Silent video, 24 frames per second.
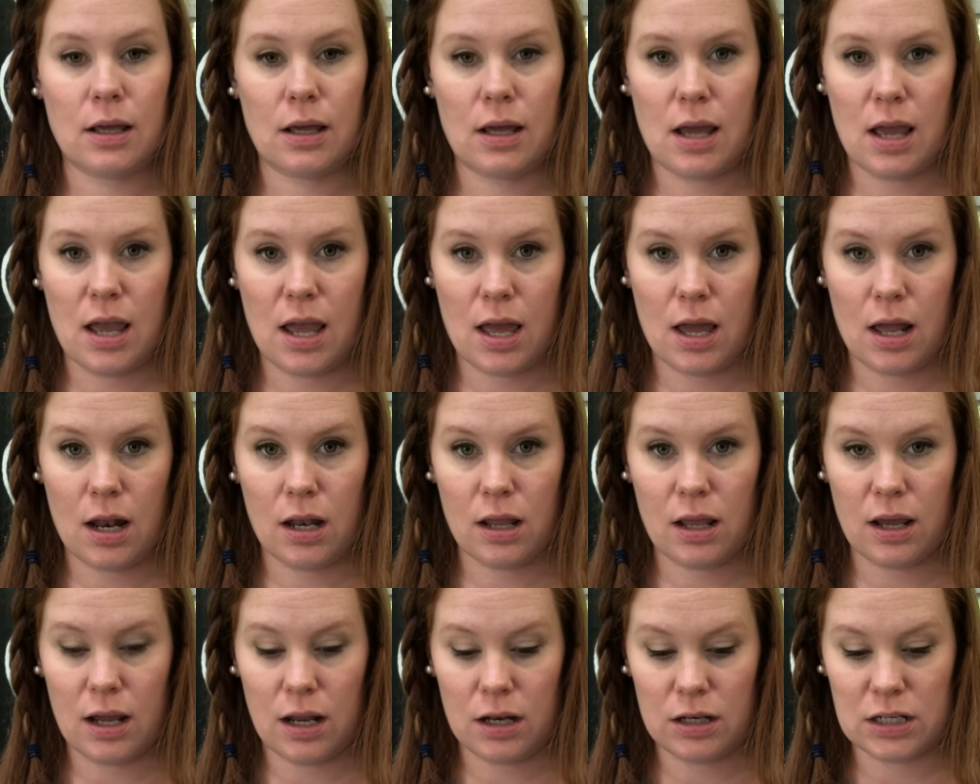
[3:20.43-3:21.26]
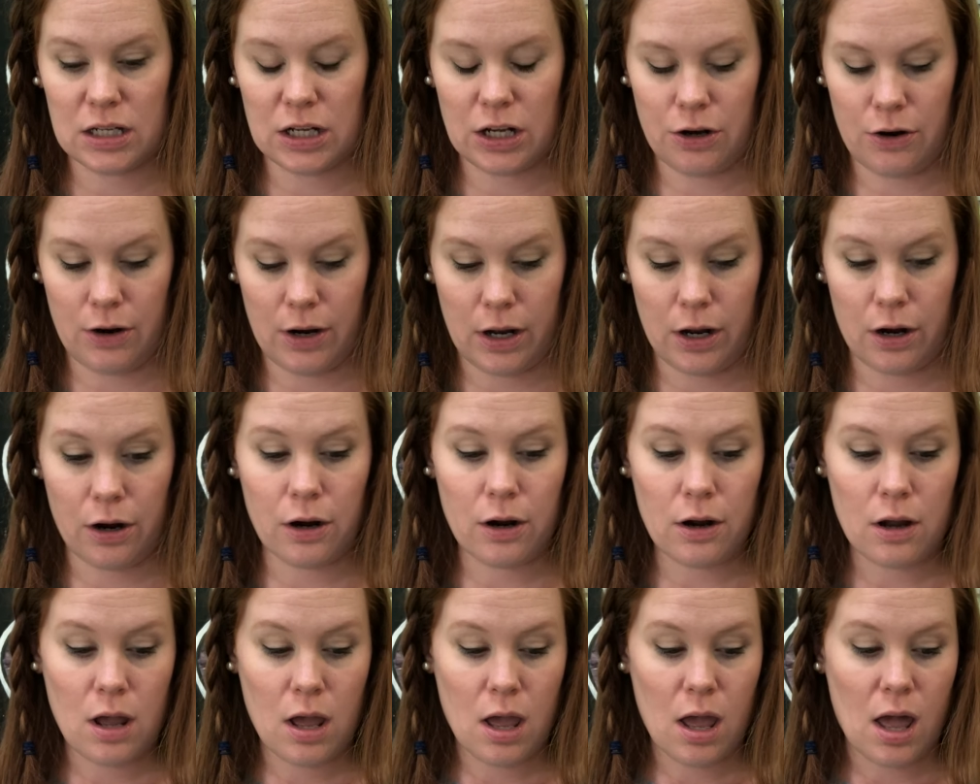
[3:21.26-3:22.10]
and the
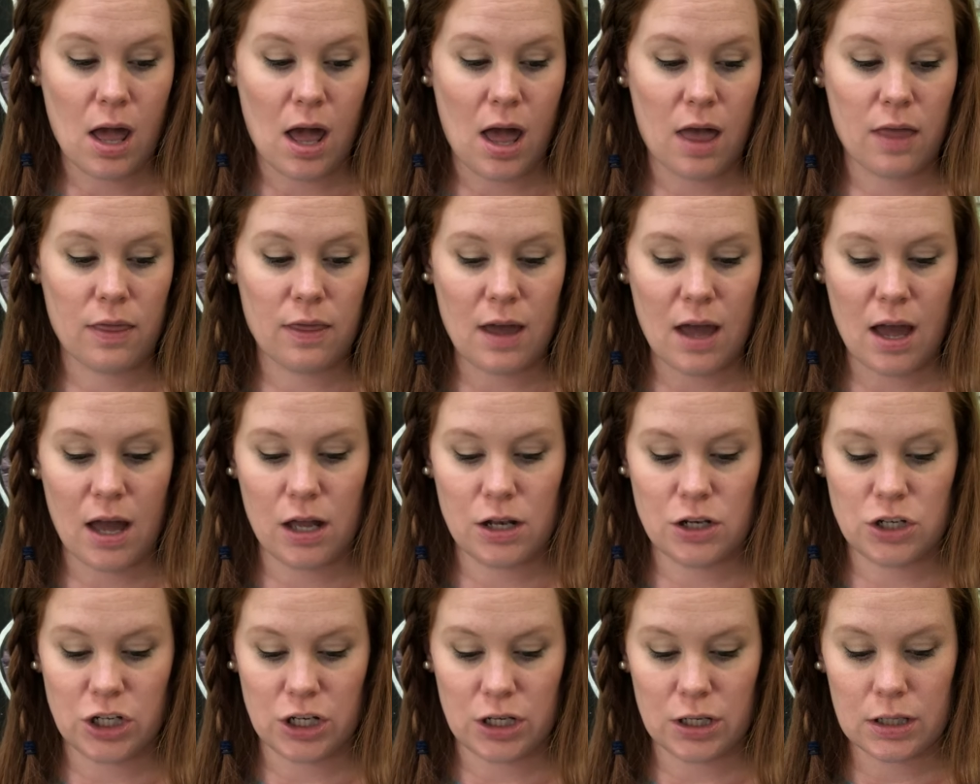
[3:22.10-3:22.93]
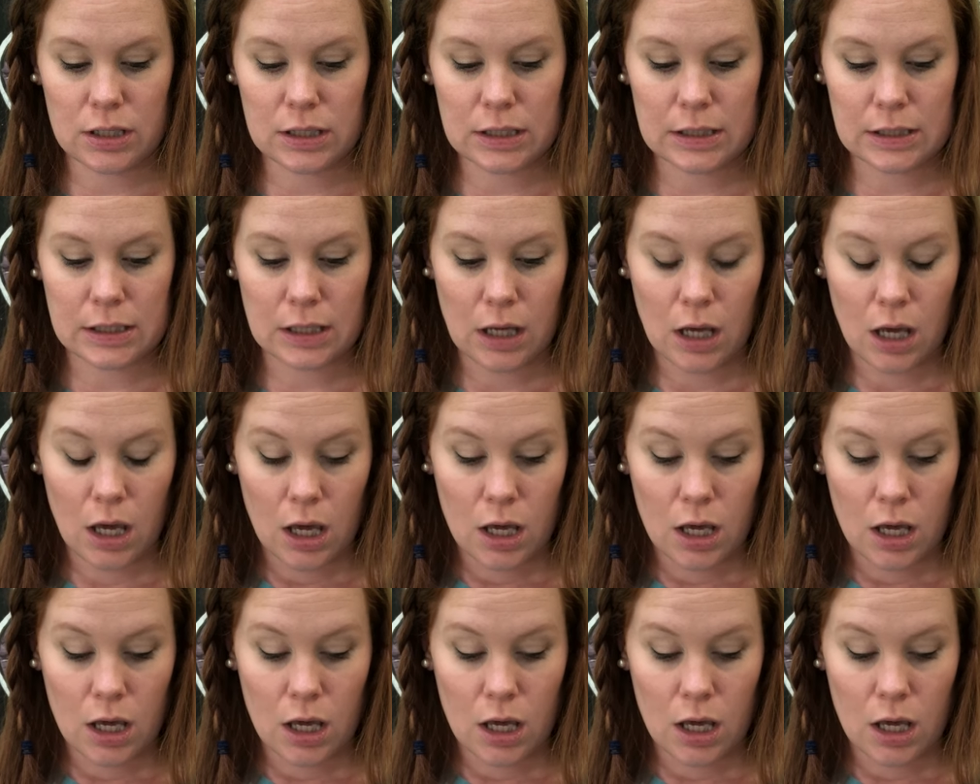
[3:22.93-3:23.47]
interior and the edges.